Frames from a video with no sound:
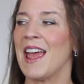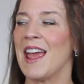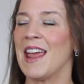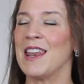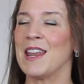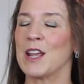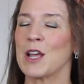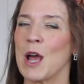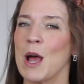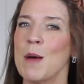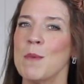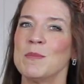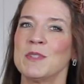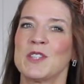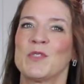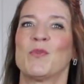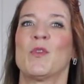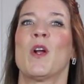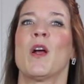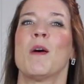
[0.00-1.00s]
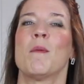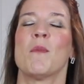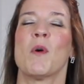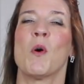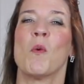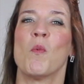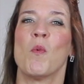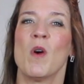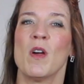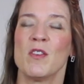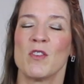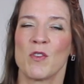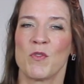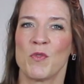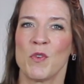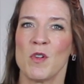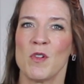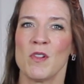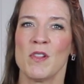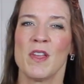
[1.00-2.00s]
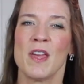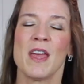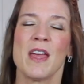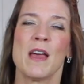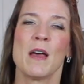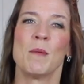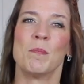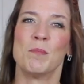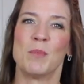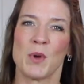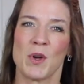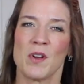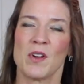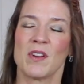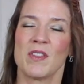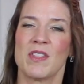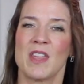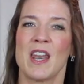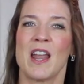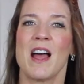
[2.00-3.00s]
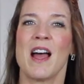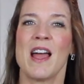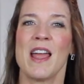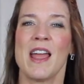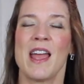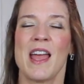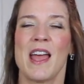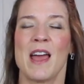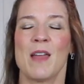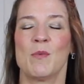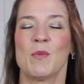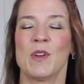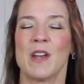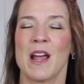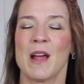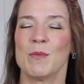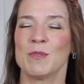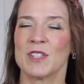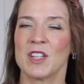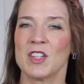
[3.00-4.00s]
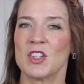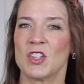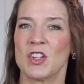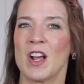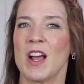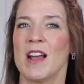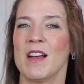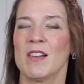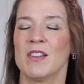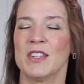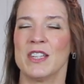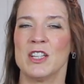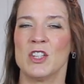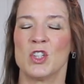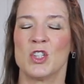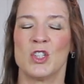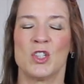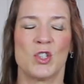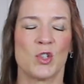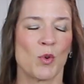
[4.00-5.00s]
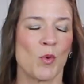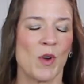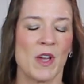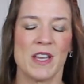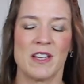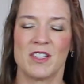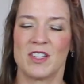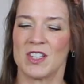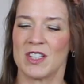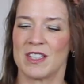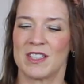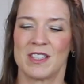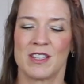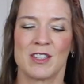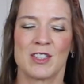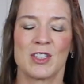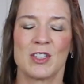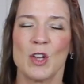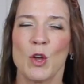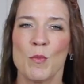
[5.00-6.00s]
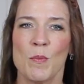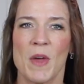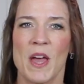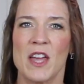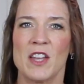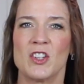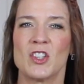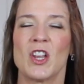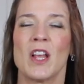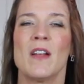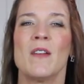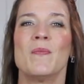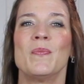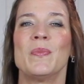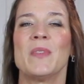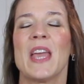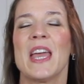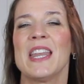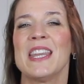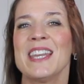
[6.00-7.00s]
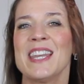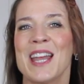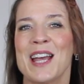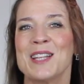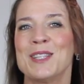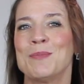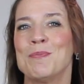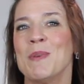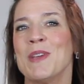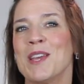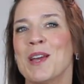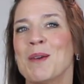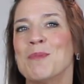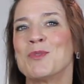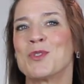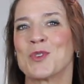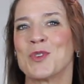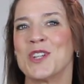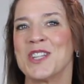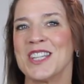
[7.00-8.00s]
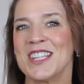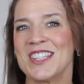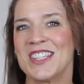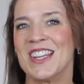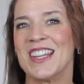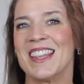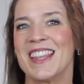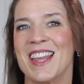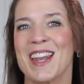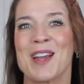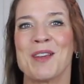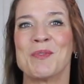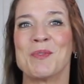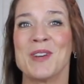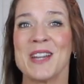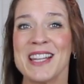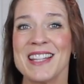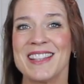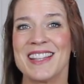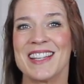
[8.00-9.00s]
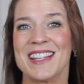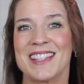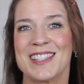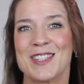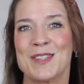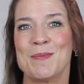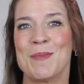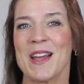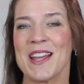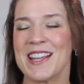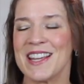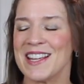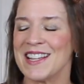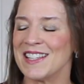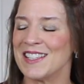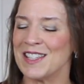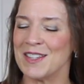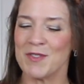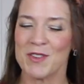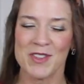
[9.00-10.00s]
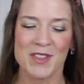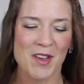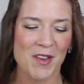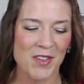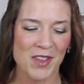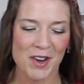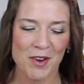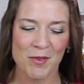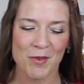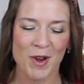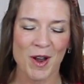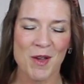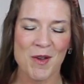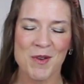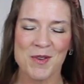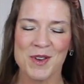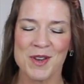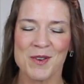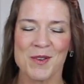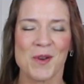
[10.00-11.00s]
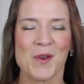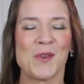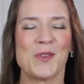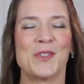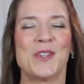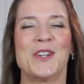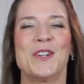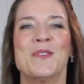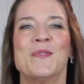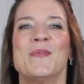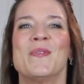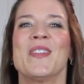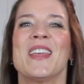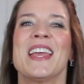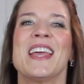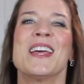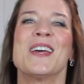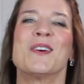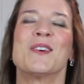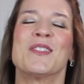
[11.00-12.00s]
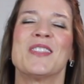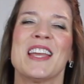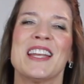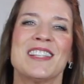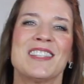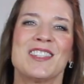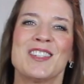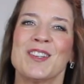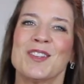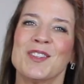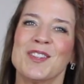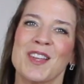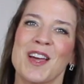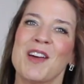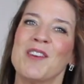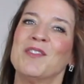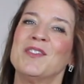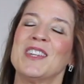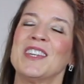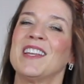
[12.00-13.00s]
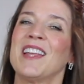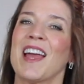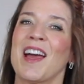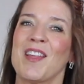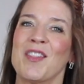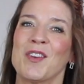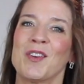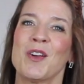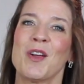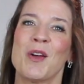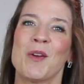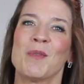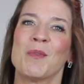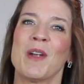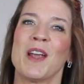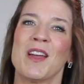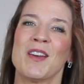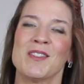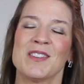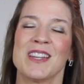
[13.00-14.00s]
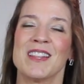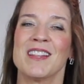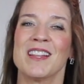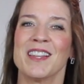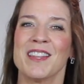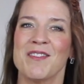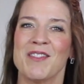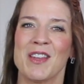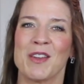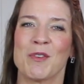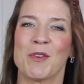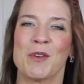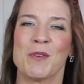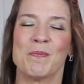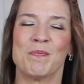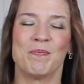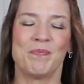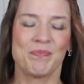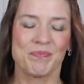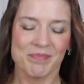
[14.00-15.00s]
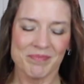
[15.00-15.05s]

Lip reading: And it comes from a wonderful book that I had when I was a child and enjoyed just so much. And it has become tradition that I read this to my kids, even though they're grown and older, they still love to gather around in the living room.